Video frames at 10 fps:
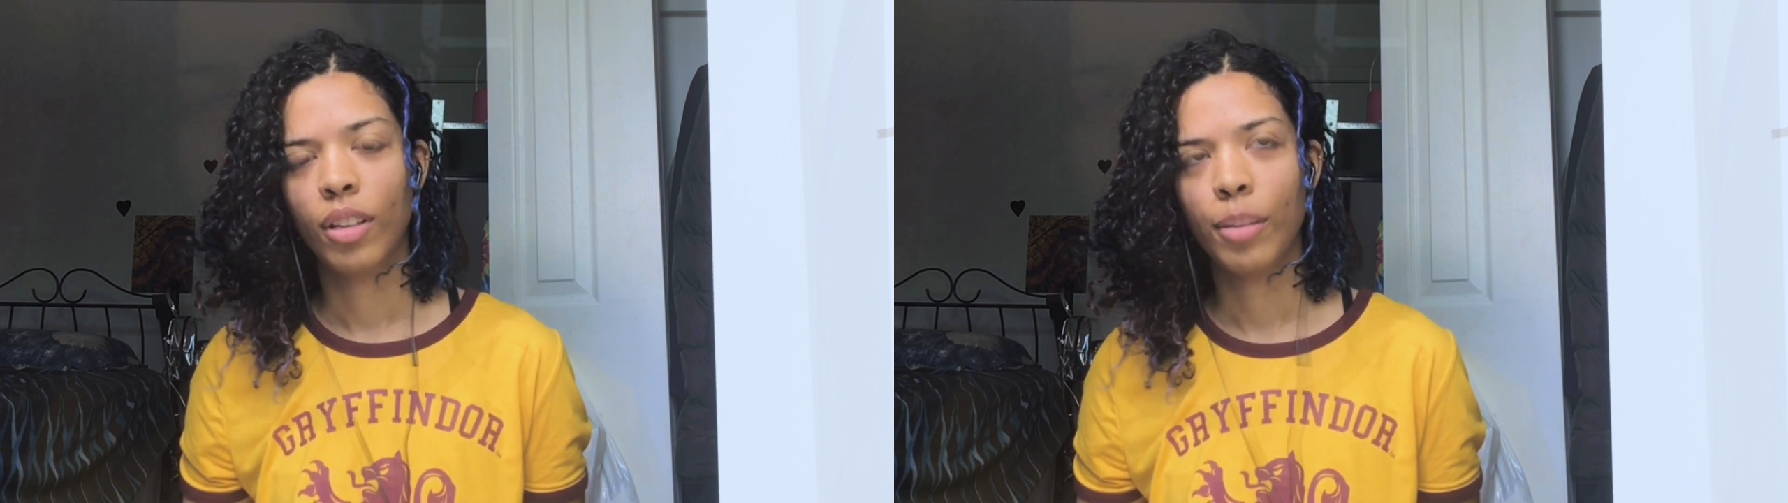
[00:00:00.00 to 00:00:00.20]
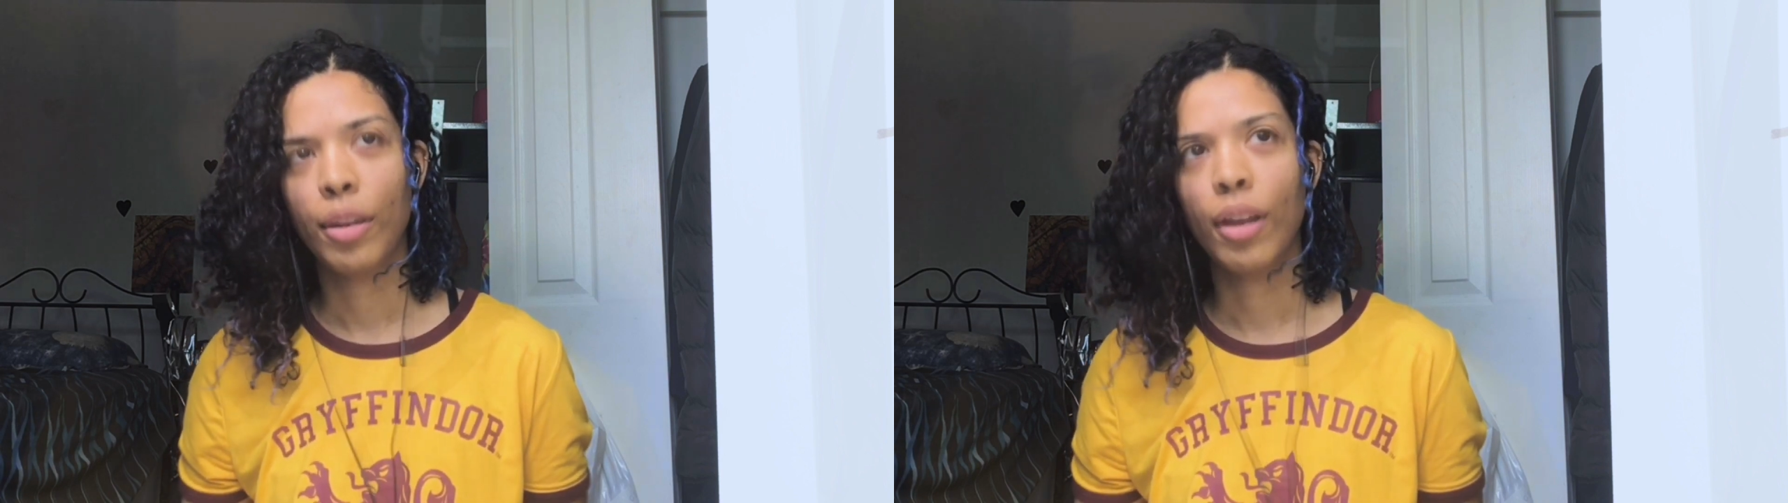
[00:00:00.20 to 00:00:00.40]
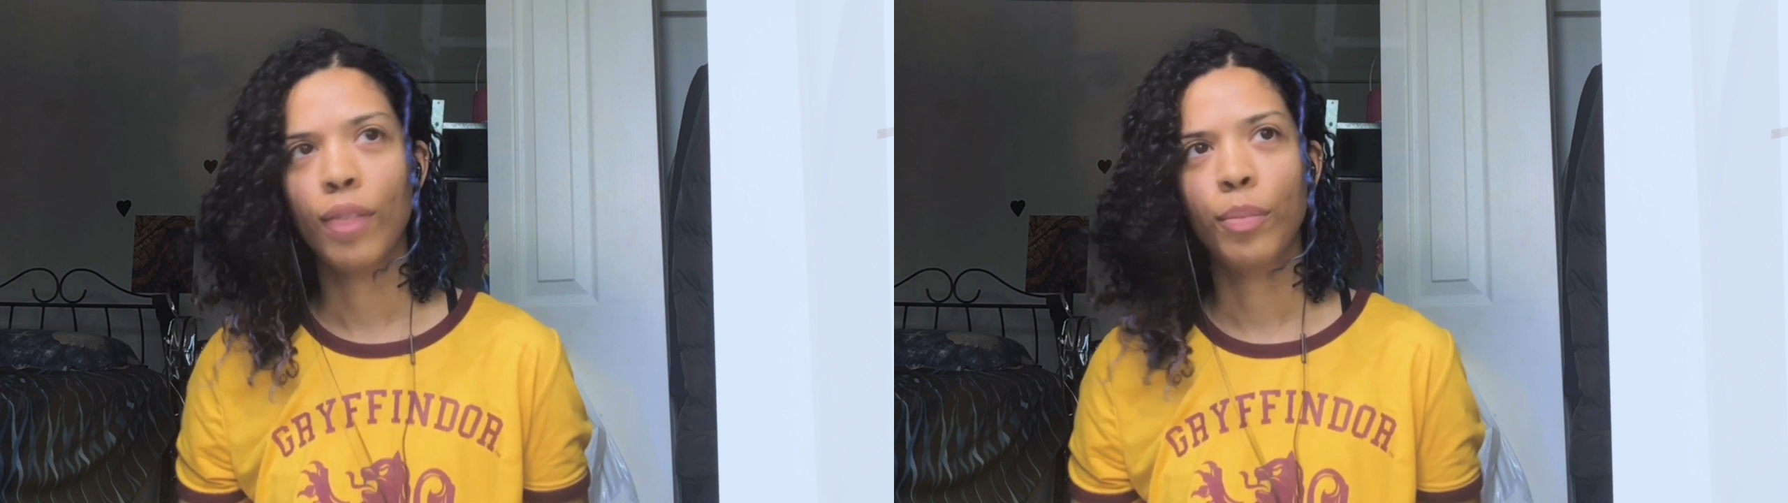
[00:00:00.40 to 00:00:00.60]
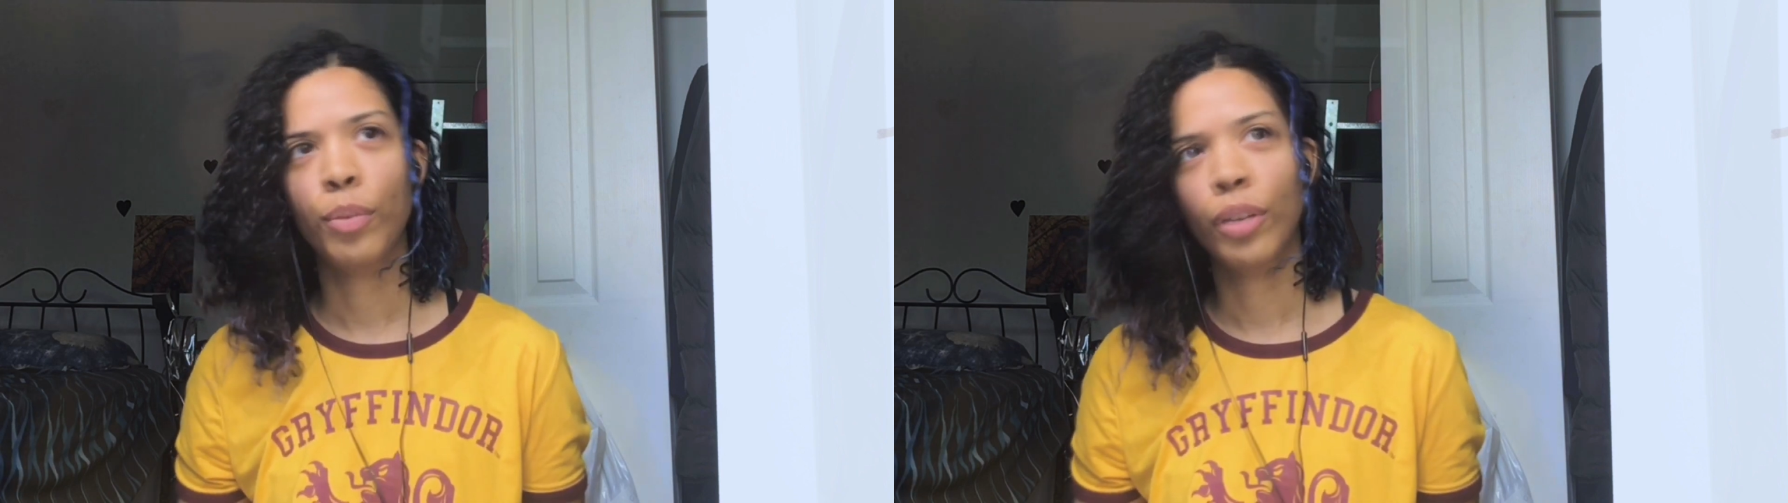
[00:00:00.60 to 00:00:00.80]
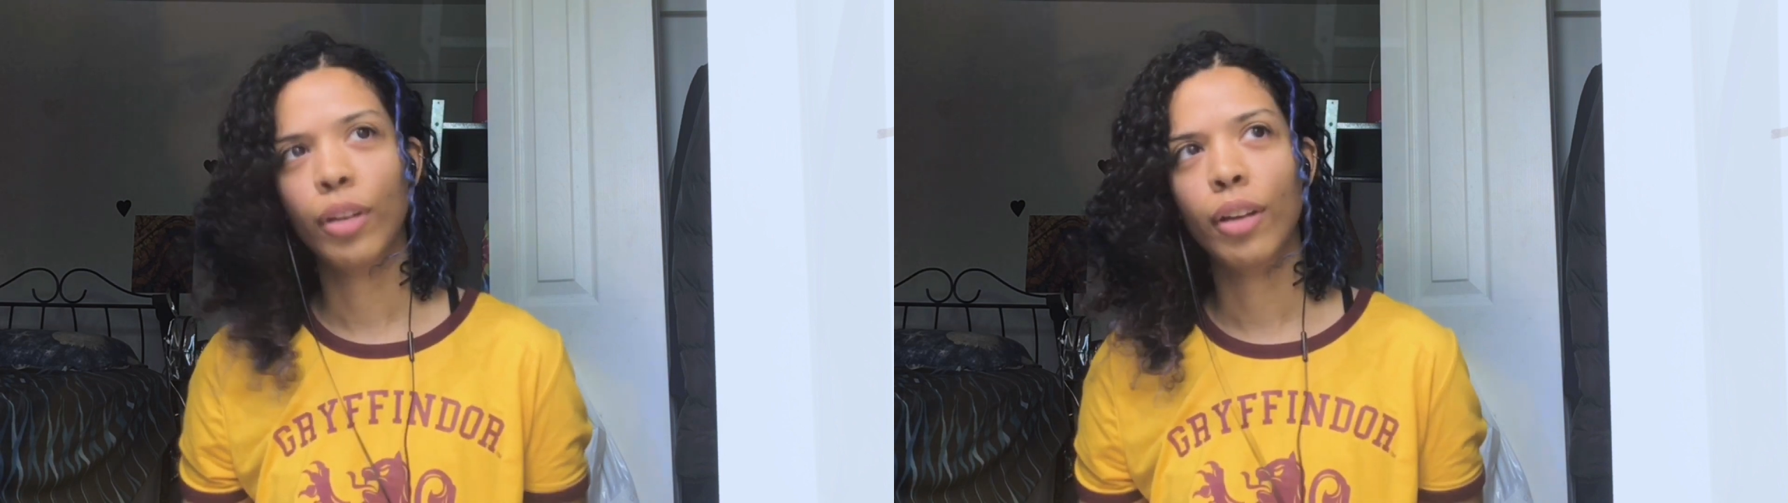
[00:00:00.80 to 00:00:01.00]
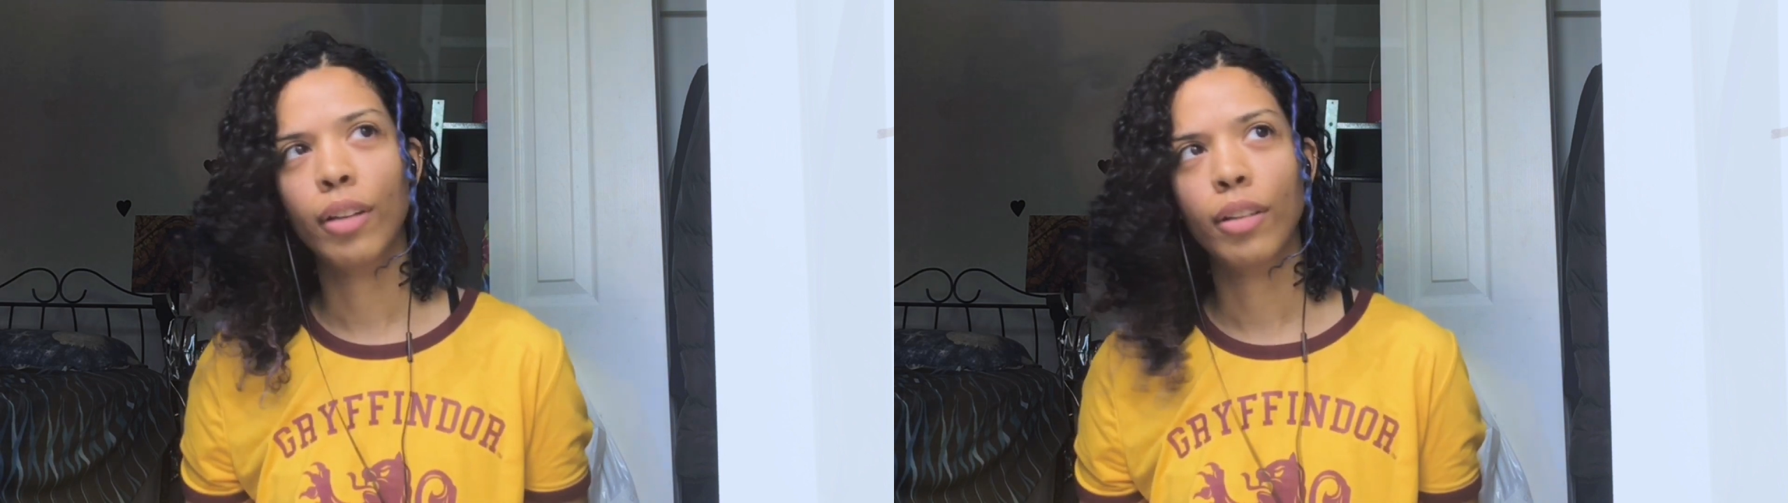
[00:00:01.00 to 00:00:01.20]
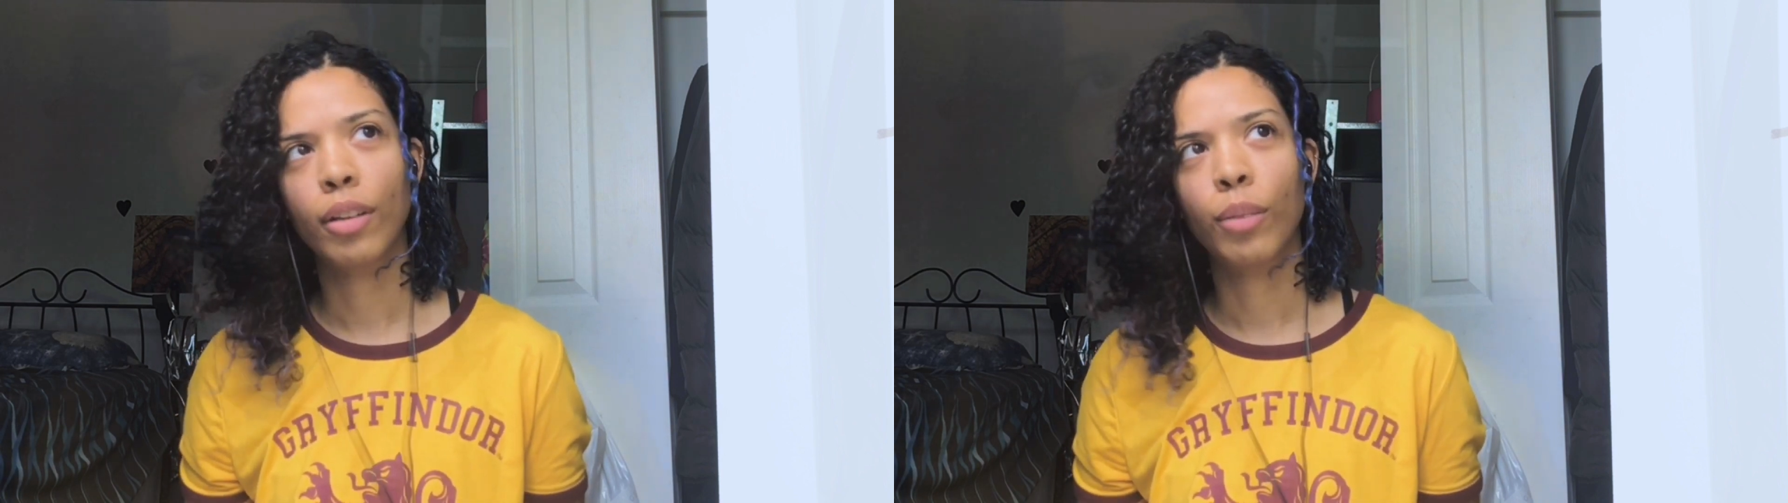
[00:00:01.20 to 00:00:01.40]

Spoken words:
I mean, I have a pretty good idea